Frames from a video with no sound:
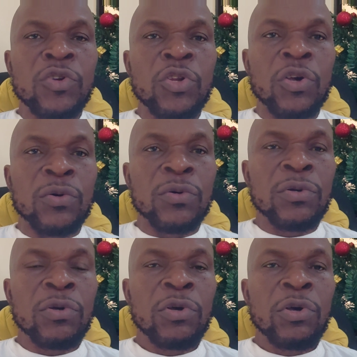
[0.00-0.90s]
Union,
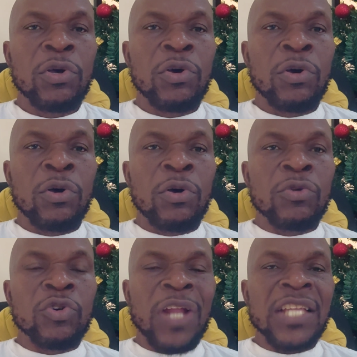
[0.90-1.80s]

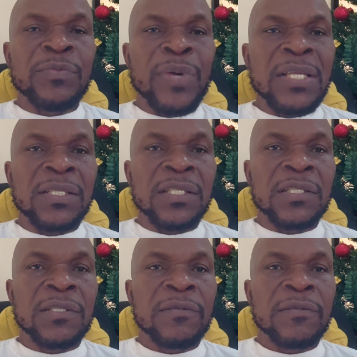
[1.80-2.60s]
known as Brexit.